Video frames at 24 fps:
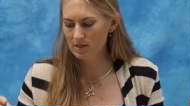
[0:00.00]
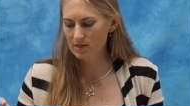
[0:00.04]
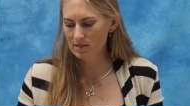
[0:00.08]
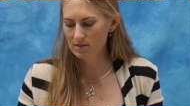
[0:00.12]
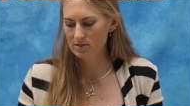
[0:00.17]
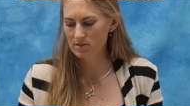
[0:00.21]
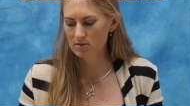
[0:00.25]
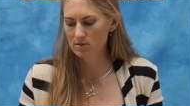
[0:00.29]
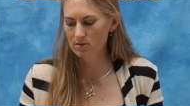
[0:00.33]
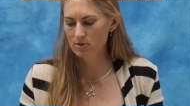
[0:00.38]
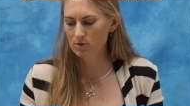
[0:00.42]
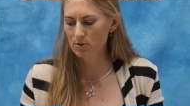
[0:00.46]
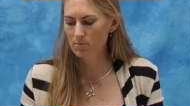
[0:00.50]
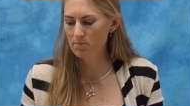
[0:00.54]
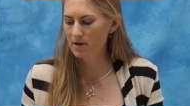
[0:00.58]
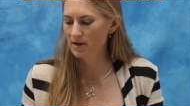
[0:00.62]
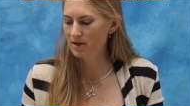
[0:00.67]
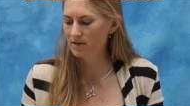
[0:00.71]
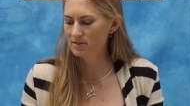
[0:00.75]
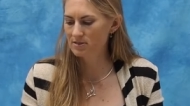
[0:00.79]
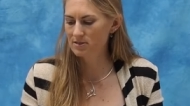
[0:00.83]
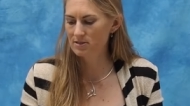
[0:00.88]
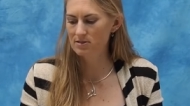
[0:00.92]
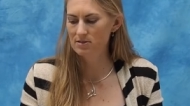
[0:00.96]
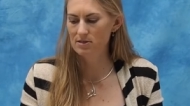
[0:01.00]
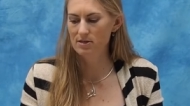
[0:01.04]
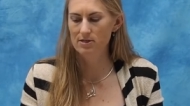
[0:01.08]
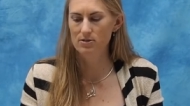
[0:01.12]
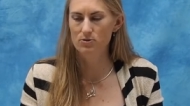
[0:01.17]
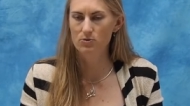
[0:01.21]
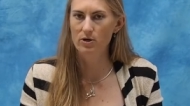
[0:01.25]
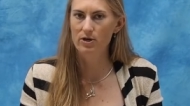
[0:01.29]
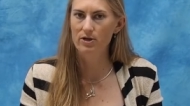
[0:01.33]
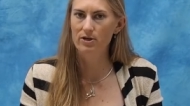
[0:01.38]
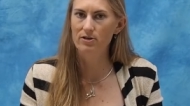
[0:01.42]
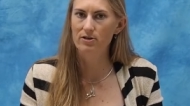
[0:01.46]
It's a little box that
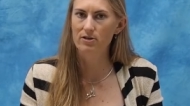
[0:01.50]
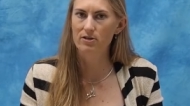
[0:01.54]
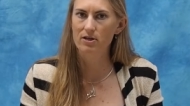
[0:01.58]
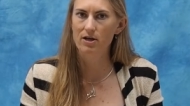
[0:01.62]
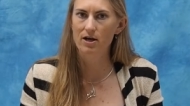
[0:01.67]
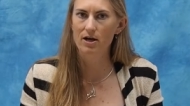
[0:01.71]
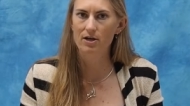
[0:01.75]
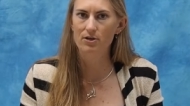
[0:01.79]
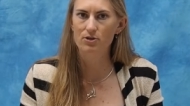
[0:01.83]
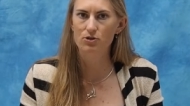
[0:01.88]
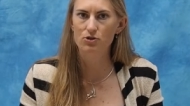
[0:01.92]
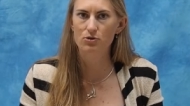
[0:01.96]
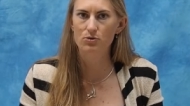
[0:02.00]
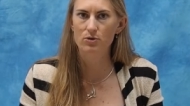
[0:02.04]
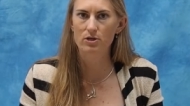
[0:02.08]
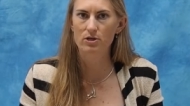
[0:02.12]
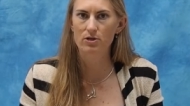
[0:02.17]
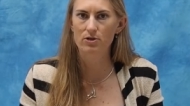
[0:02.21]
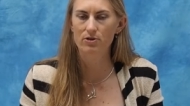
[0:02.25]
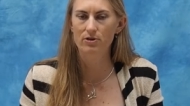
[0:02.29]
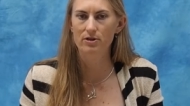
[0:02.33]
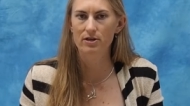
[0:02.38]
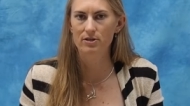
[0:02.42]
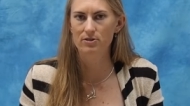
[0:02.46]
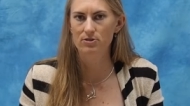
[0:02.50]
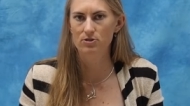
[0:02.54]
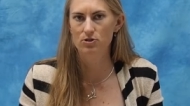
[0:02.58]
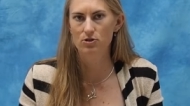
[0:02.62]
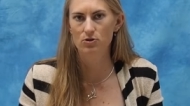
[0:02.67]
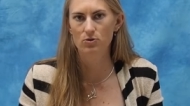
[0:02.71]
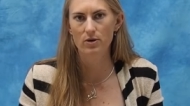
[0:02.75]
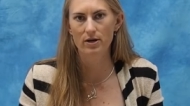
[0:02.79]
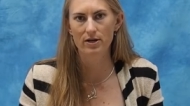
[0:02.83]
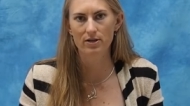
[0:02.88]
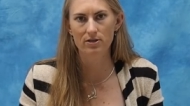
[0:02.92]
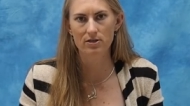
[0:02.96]
slides right under the hot shoe here and has
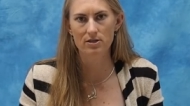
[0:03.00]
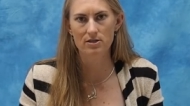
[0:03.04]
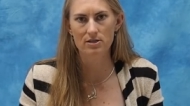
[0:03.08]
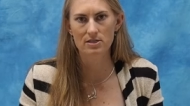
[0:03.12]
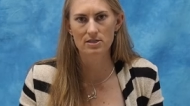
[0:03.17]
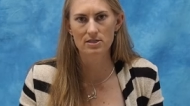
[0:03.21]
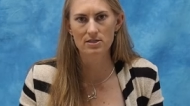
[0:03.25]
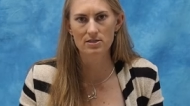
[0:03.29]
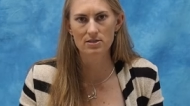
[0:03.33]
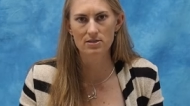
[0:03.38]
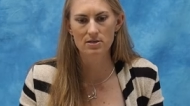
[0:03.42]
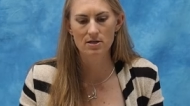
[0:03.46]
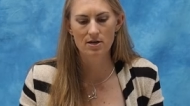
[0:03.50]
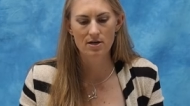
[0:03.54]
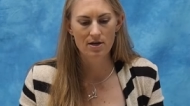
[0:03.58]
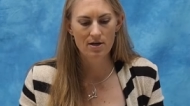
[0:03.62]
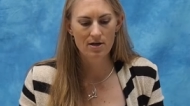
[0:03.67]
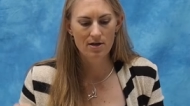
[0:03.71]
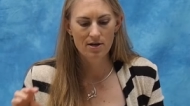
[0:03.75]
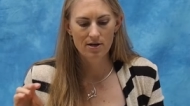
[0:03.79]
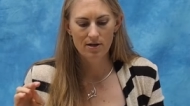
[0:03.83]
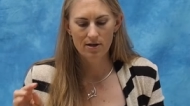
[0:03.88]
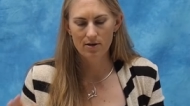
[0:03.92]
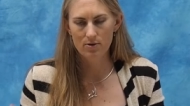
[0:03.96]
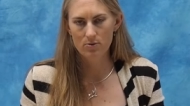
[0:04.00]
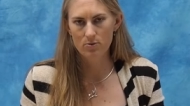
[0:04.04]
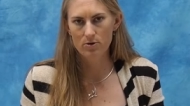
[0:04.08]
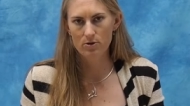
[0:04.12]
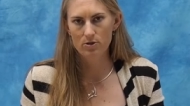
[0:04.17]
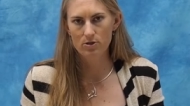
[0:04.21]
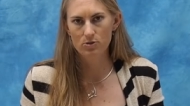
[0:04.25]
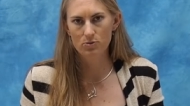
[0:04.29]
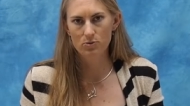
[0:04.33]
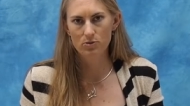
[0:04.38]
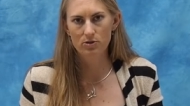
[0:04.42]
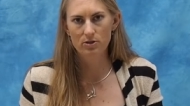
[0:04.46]
two LEDs. It
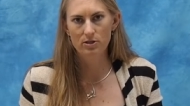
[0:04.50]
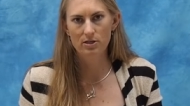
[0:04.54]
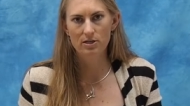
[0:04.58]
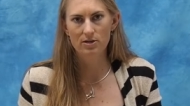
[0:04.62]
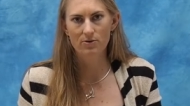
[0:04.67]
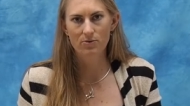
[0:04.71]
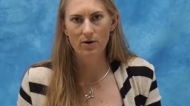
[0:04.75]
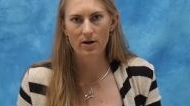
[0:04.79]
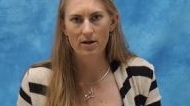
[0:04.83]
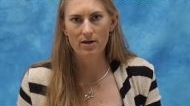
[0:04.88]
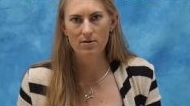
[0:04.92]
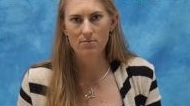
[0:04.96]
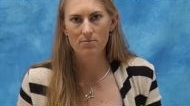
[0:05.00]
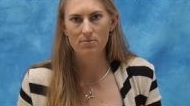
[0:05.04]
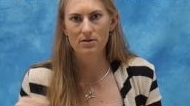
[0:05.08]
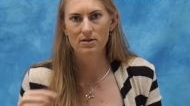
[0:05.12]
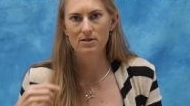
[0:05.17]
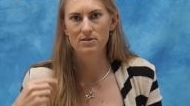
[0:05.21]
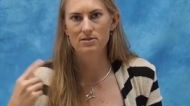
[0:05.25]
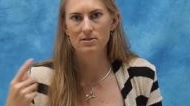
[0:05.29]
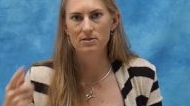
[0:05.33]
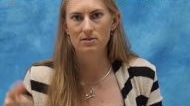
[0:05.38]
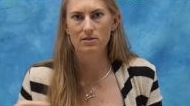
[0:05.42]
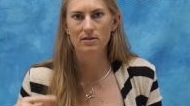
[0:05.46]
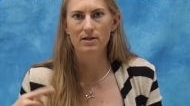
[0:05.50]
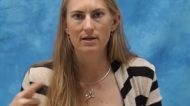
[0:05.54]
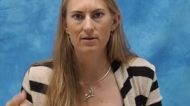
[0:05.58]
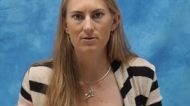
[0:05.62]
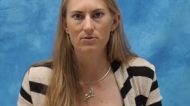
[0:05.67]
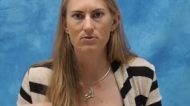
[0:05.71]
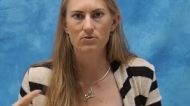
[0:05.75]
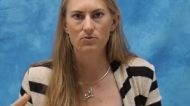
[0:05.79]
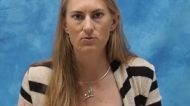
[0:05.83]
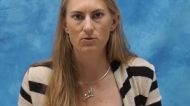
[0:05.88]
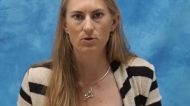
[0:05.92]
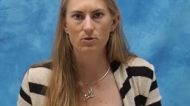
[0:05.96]
works really great because it
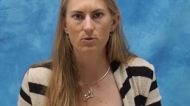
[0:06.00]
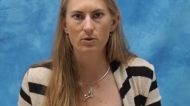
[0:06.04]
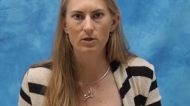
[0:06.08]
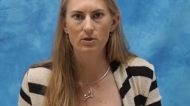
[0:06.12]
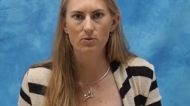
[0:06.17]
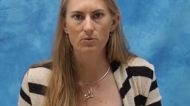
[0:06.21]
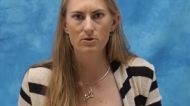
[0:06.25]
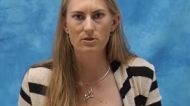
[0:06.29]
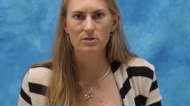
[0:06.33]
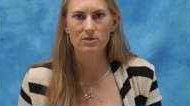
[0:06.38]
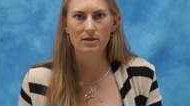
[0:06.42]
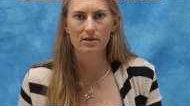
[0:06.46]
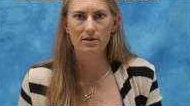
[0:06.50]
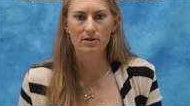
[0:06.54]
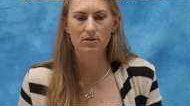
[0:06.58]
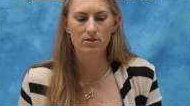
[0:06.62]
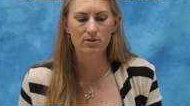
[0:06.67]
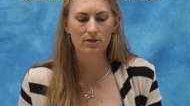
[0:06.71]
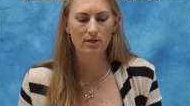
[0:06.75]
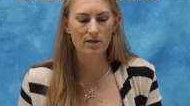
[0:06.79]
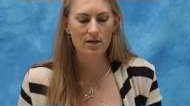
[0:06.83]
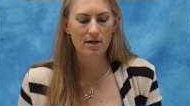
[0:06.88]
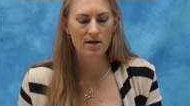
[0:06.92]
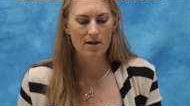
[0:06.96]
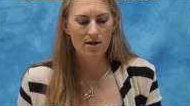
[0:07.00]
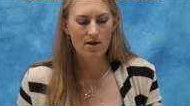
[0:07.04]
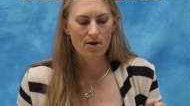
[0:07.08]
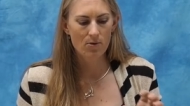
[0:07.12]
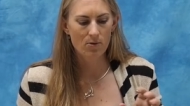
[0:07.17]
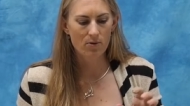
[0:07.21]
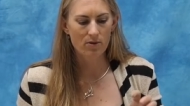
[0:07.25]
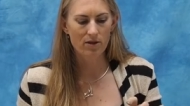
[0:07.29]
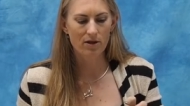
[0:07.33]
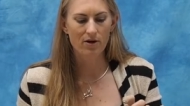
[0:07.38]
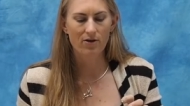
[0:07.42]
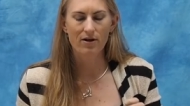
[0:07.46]
allows for quick recycling
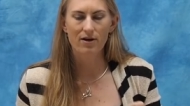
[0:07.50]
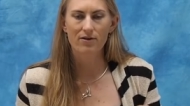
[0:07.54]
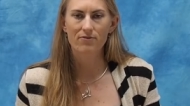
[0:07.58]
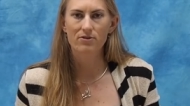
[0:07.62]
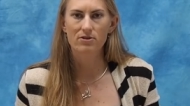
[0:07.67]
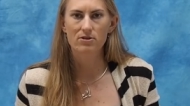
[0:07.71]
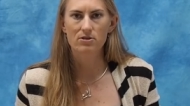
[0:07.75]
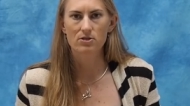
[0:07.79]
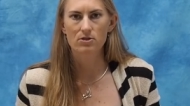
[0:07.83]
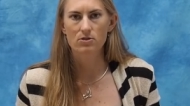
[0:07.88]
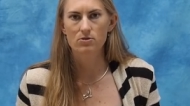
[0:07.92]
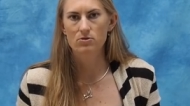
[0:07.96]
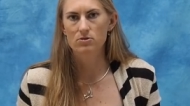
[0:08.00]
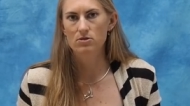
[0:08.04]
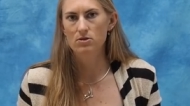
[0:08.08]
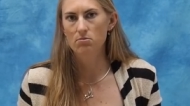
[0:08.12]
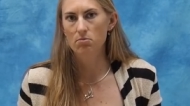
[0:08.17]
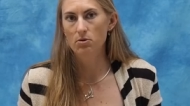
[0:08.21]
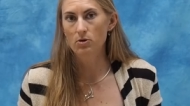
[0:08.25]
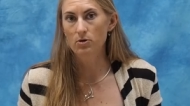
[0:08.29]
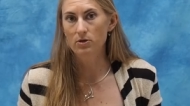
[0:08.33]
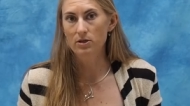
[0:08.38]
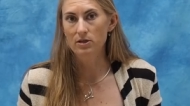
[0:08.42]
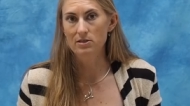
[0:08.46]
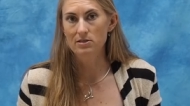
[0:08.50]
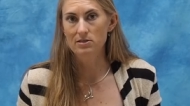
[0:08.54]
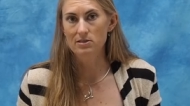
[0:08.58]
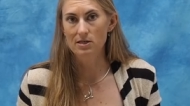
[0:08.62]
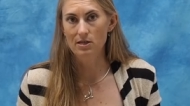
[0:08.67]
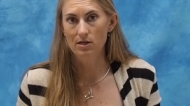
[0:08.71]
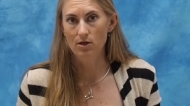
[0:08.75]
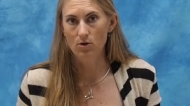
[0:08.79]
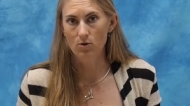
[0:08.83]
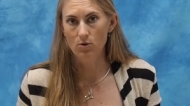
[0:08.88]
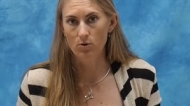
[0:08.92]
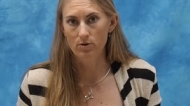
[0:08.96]
without having to use the bulky
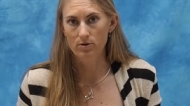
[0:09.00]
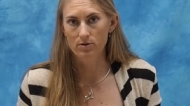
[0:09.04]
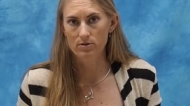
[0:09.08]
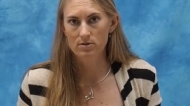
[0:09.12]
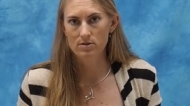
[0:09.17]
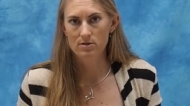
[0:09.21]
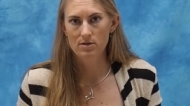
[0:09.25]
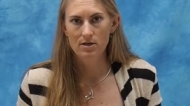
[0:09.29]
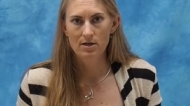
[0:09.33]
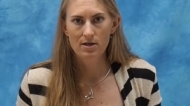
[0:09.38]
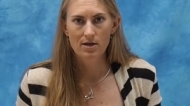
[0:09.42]
sync cords.